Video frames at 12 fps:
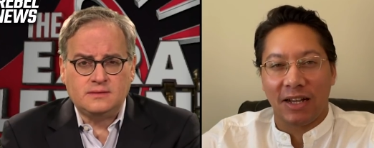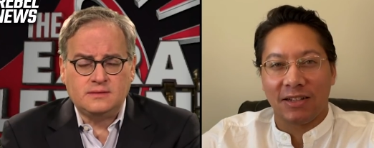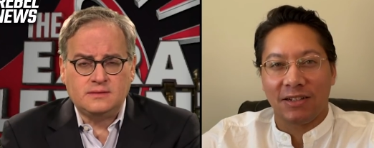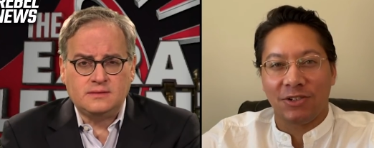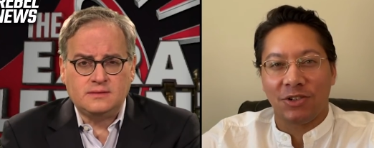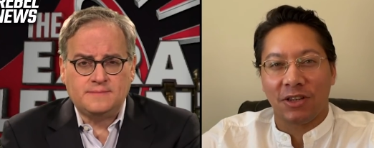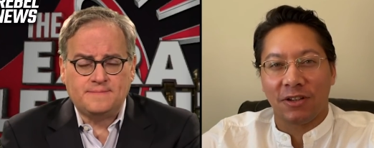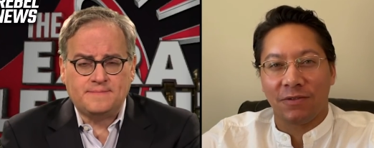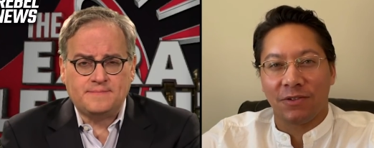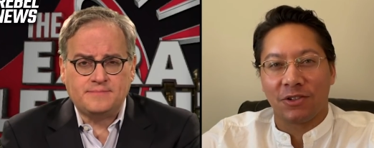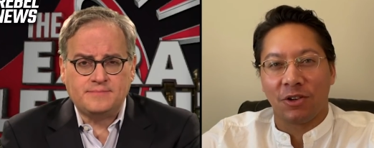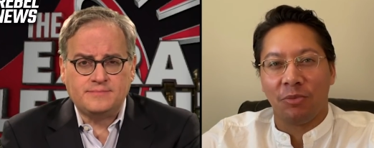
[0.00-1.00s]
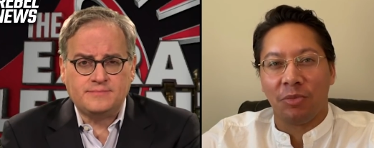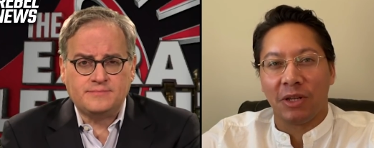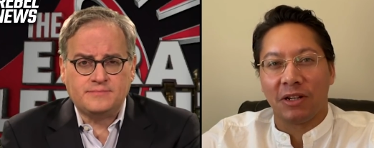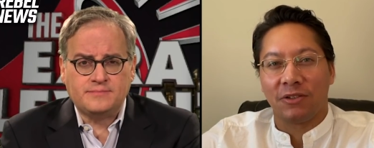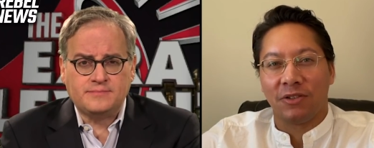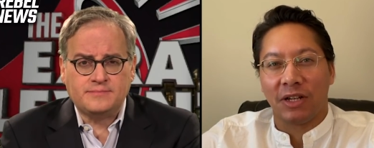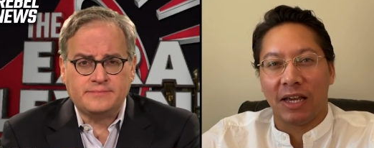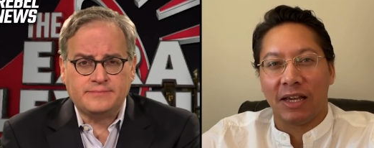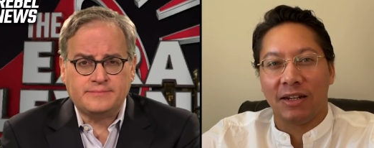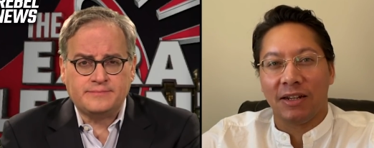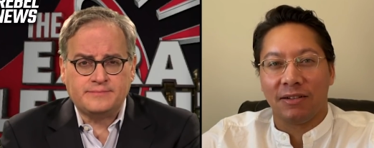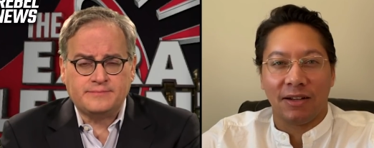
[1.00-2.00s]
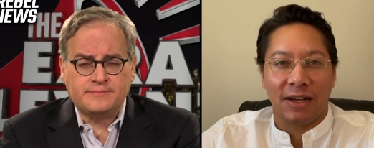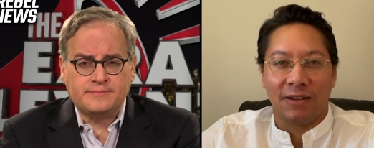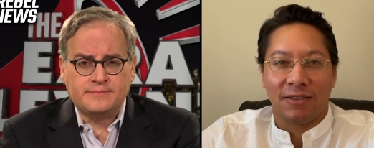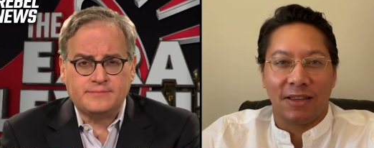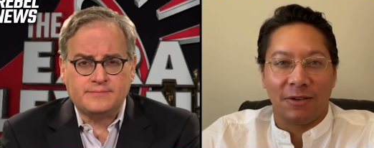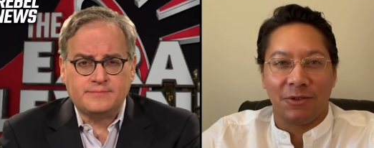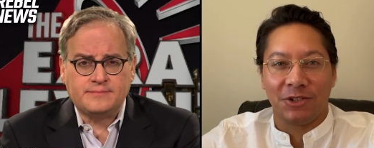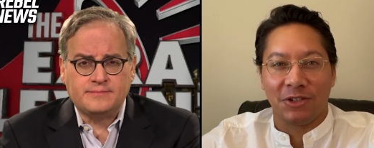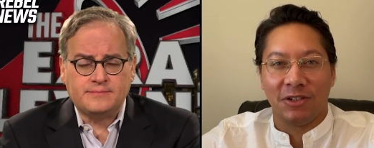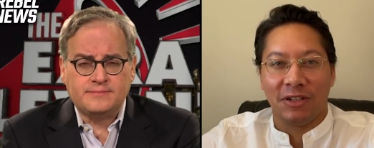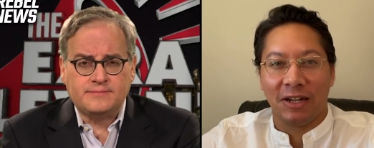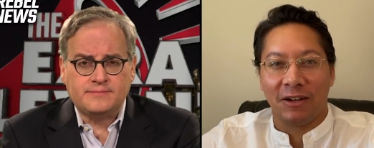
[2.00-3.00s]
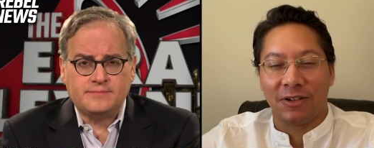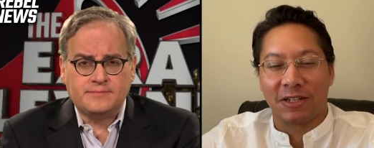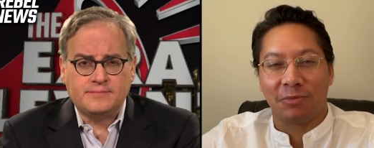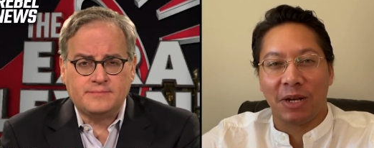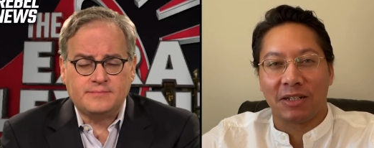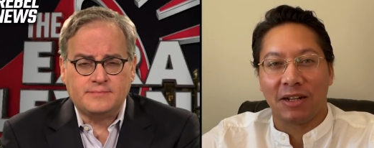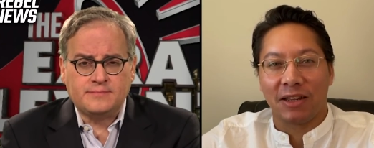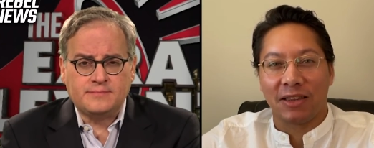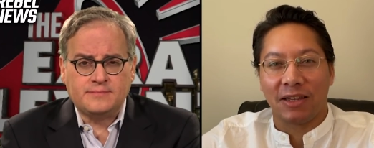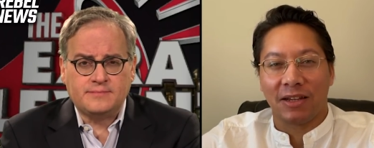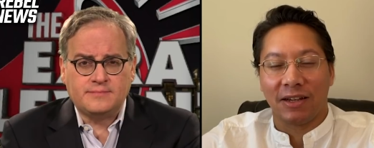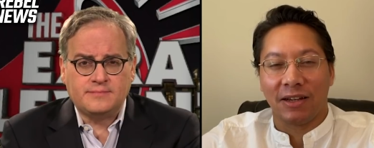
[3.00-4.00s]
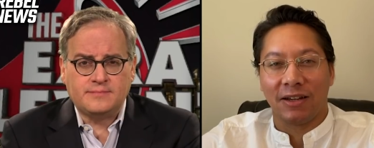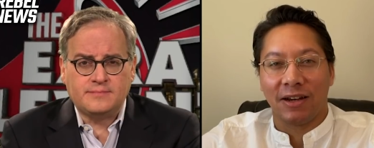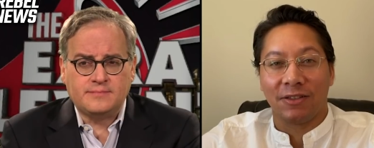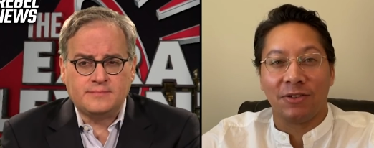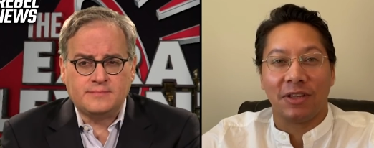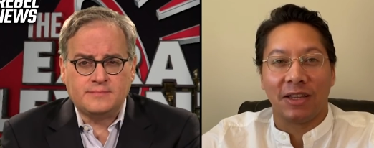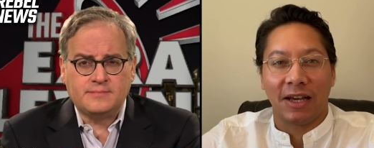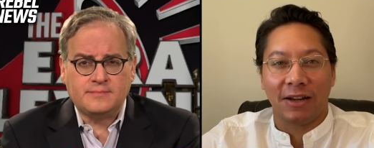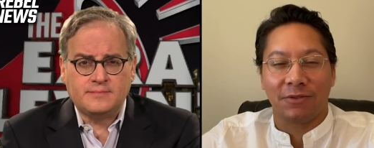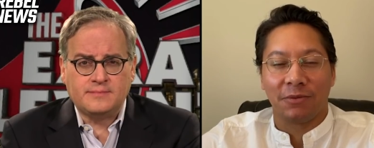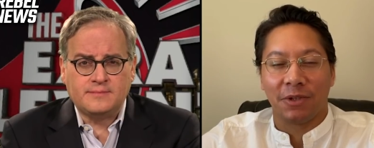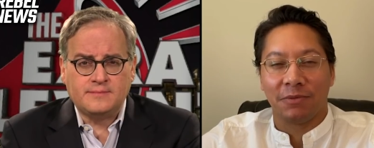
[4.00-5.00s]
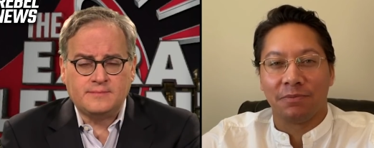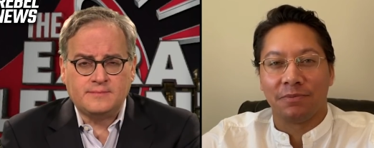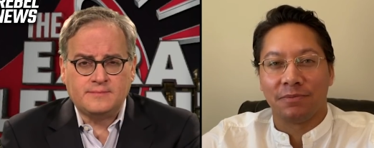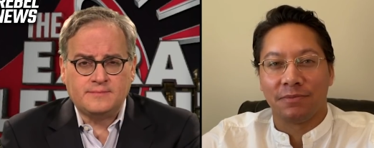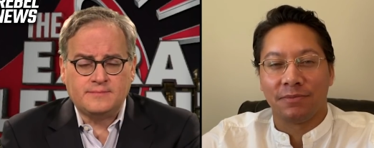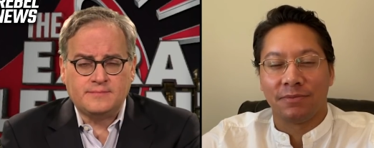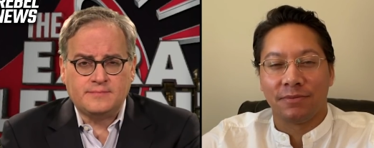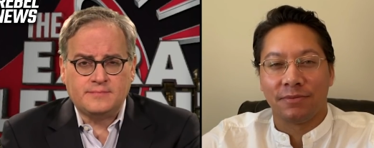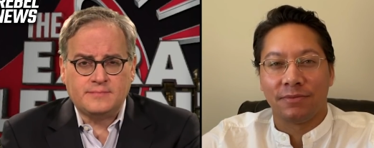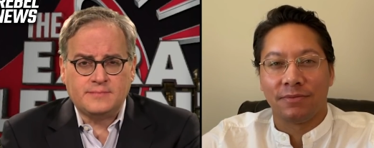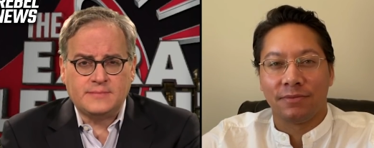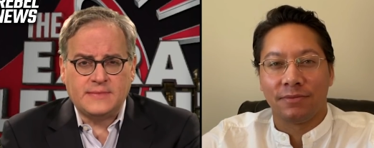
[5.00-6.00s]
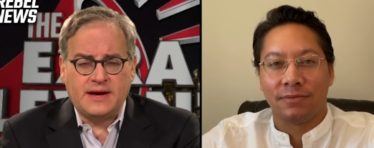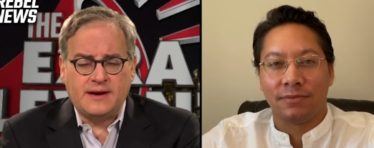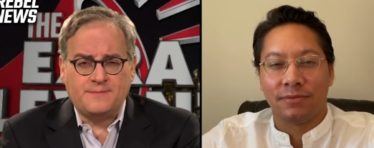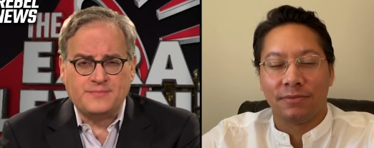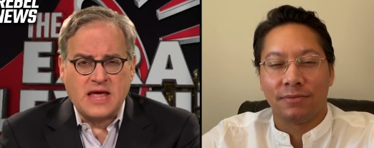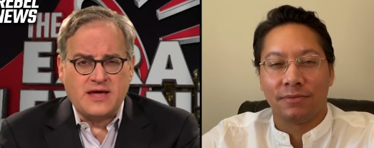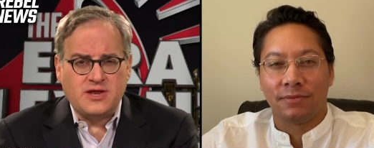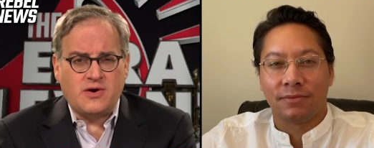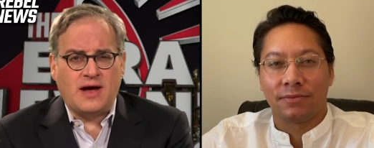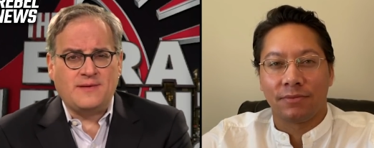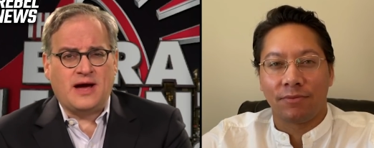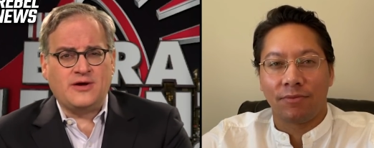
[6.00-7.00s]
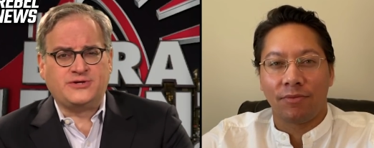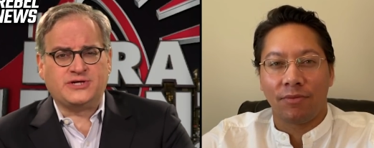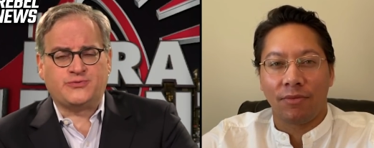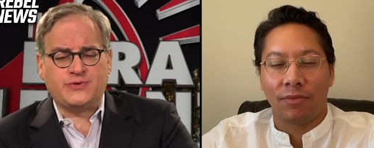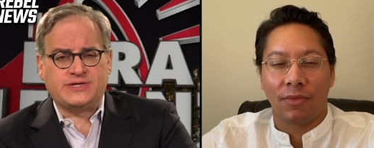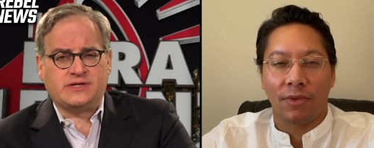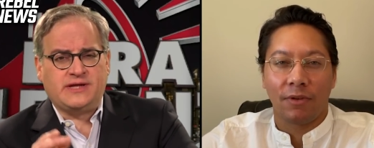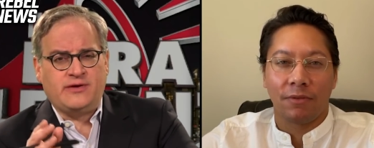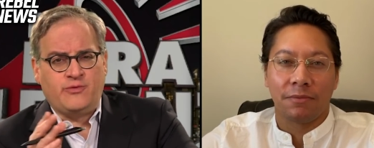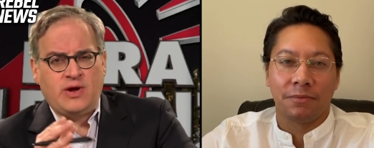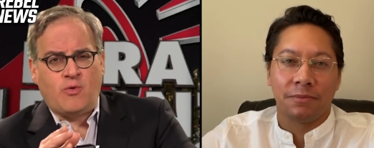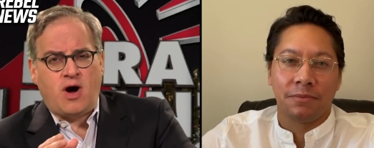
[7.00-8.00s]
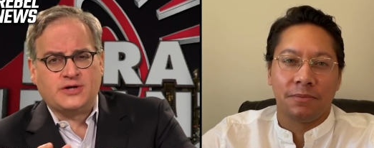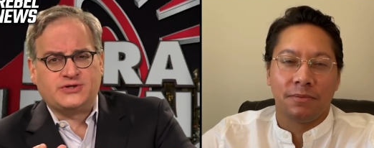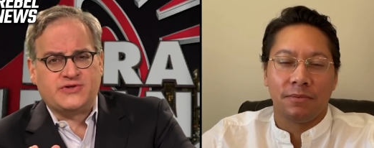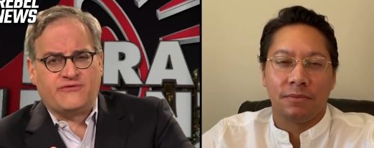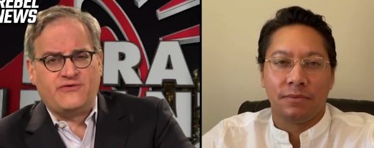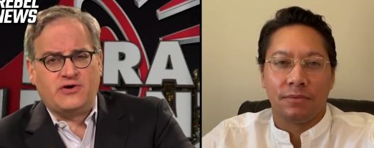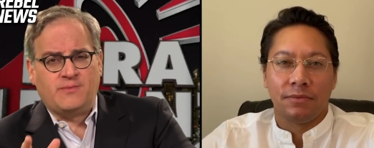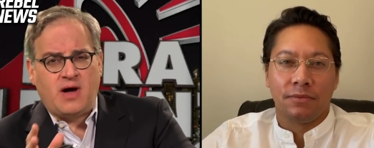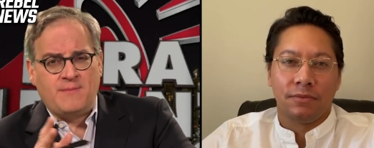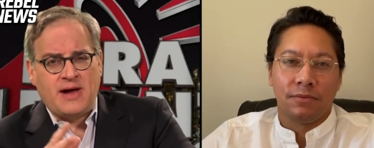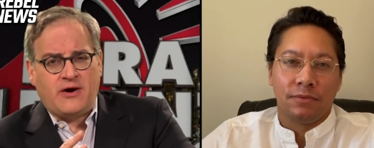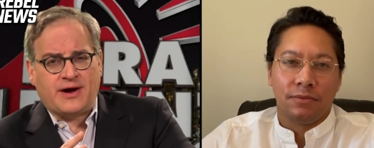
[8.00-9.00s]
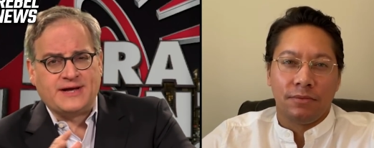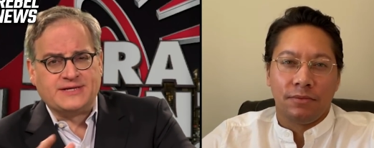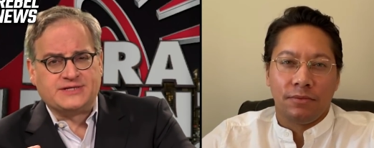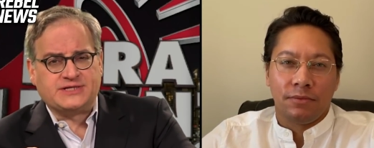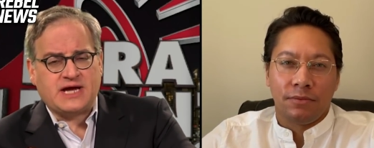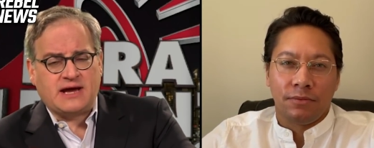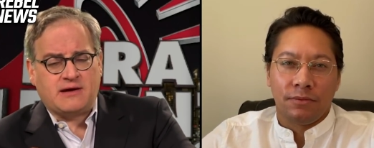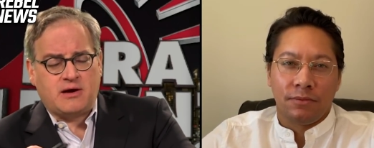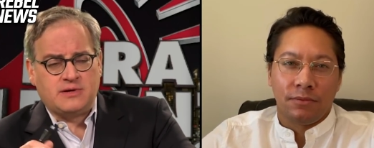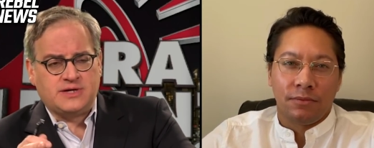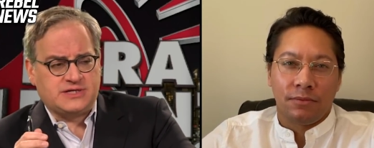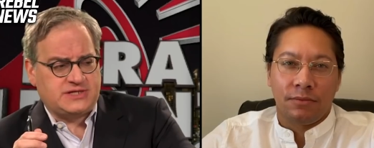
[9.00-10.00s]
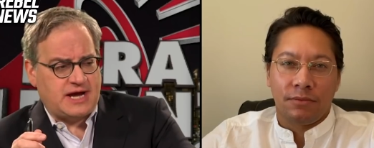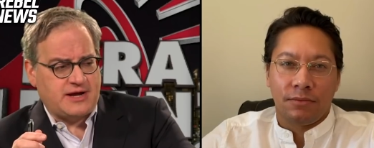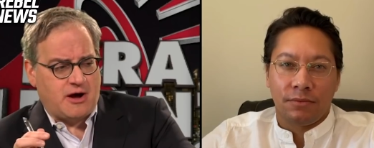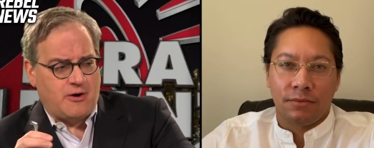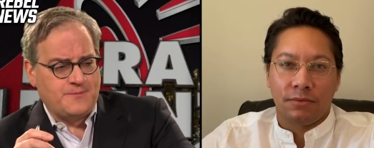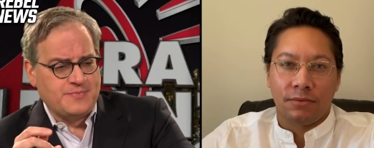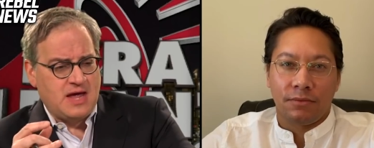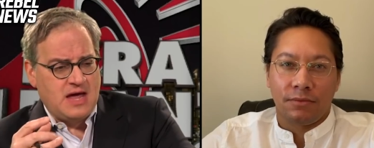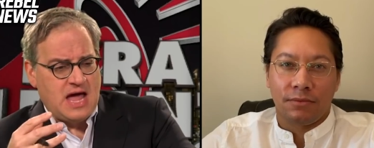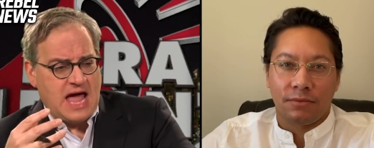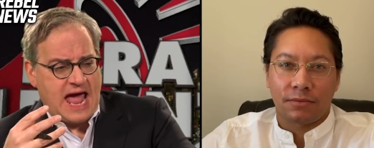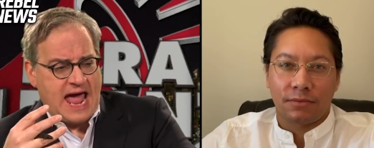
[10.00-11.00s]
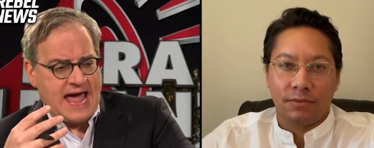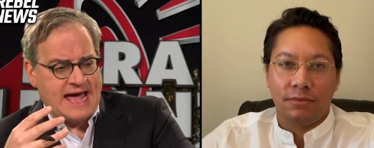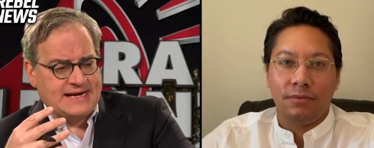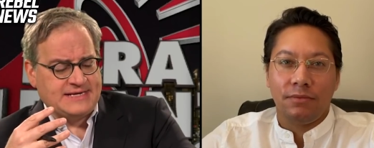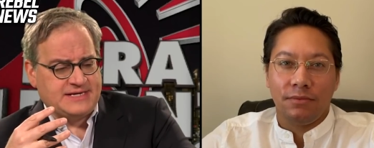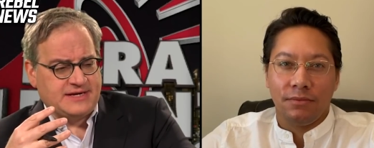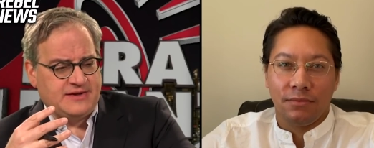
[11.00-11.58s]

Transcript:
Speaker 1: against each other for his own political gain. And I don't think we should, you know, expect anything uh, other than that from him.
Speaker 2: Yeah. You know, I, I, just recently rewatched the film American Psycho and